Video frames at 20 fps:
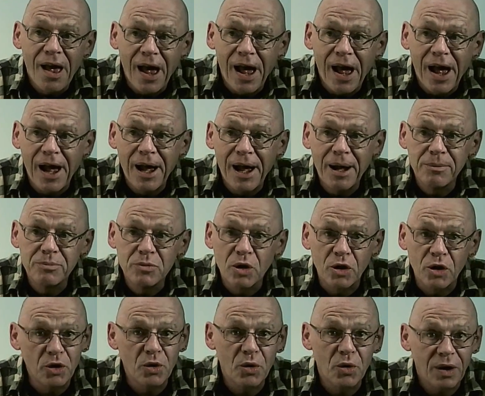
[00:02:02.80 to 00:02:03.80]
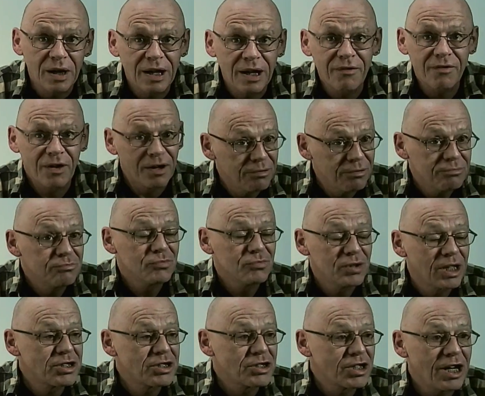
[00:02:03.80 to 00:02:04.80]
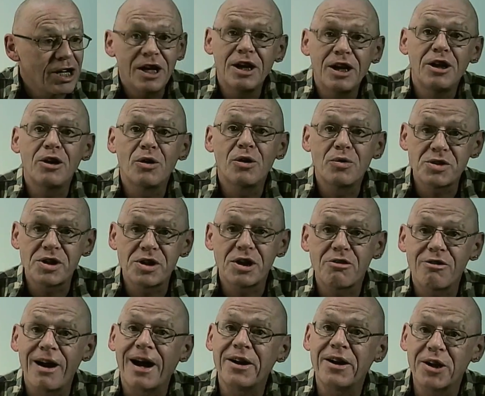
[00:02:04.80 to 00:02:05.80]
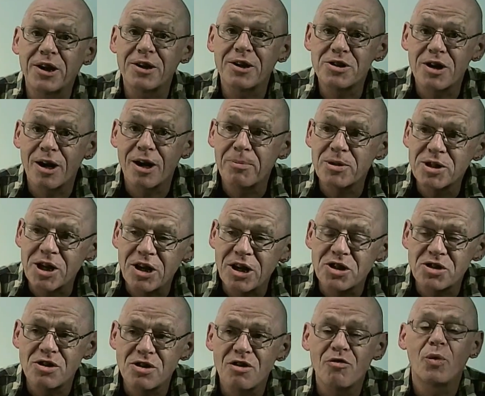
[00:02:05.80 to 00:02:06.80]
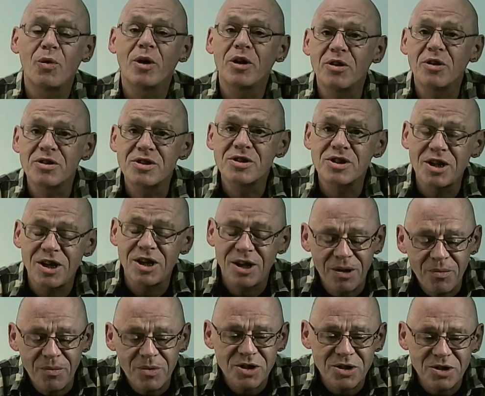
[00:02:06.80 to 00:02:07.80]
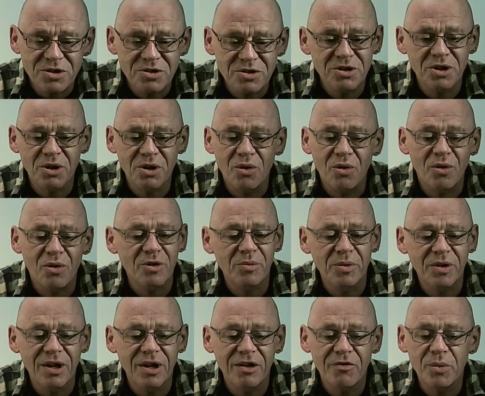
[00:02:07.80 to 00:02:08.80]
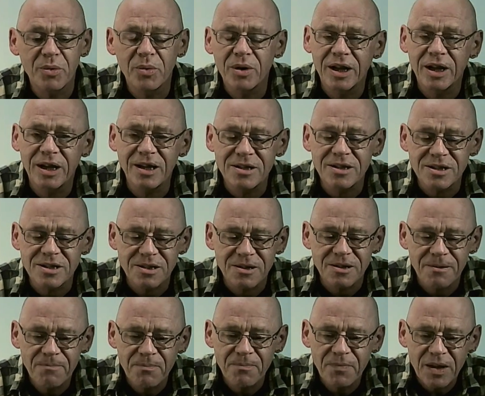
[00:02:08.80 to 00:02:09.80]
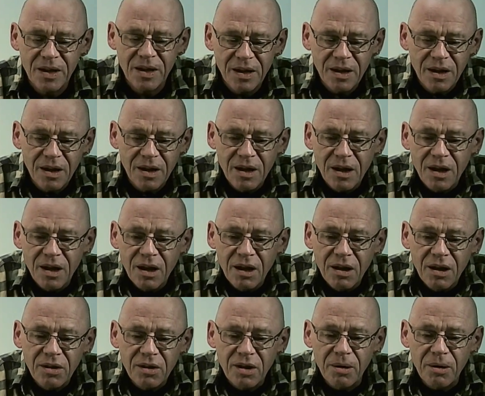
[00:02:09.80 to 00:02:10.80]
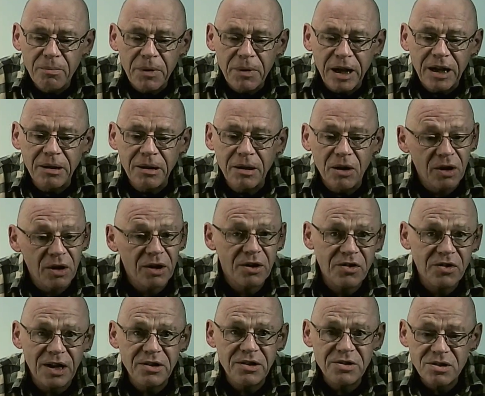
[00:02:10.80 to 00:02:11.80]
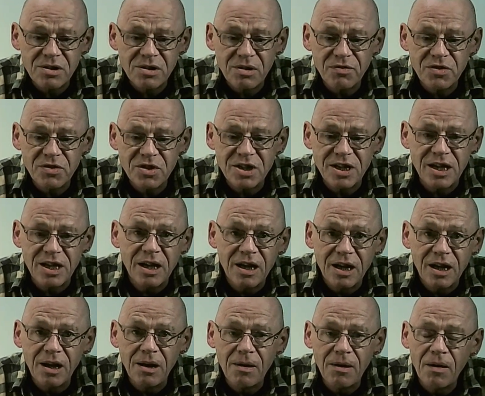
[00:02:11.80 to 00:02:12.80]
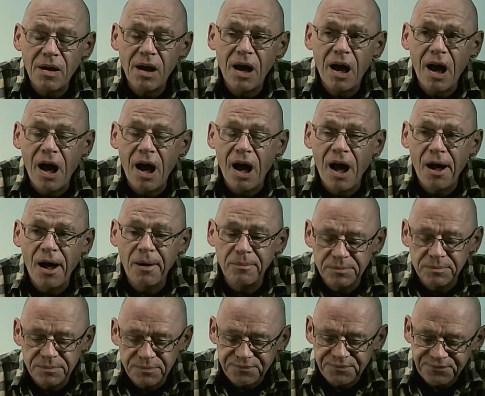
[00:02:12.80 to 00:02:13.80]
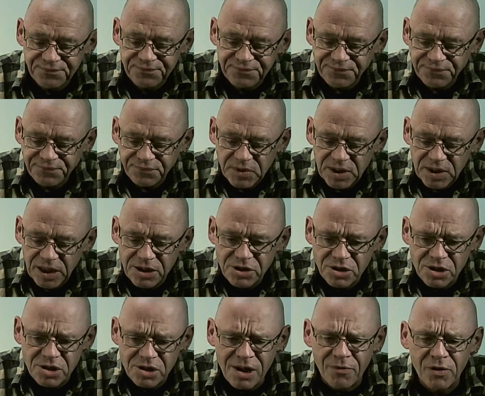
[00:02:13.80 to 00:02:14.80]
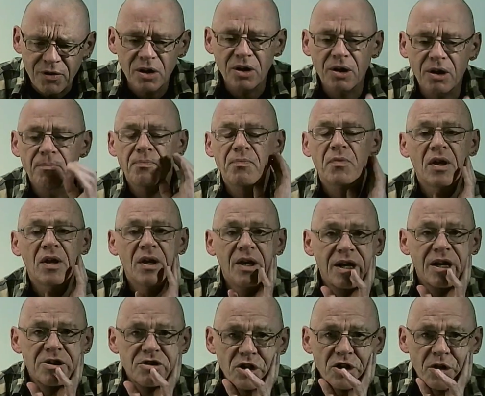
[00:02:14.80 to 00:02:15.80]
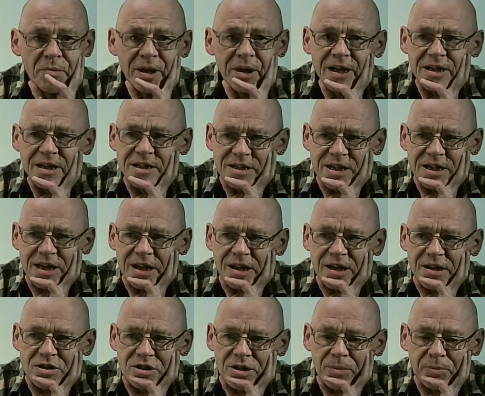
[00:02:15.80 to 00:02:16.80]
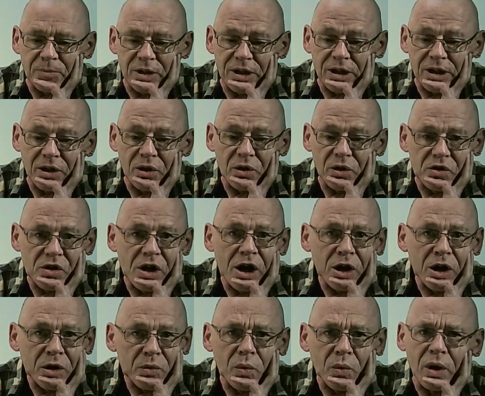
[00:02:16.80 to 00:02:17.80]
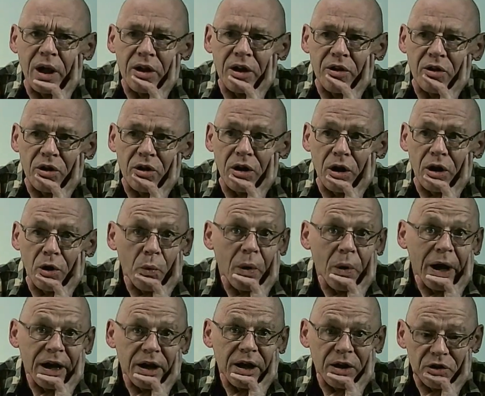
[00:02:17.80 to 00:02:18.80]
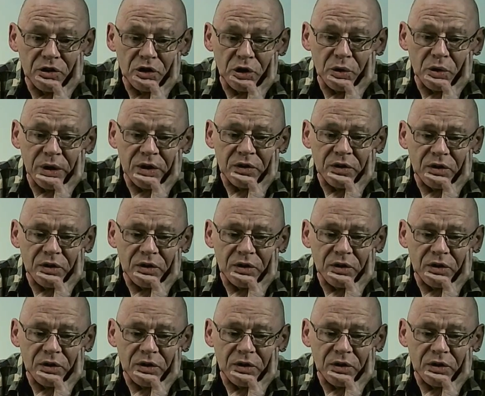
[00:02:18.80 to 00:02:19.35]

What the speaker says: Or you can have a, let's say, idiosyncratic interpretation of what you're seeing, which doesn't accord with everyone else. There are many other senses of seeing. Let's just have a look. Assuming that seeing is something that goes on while you're awake and doing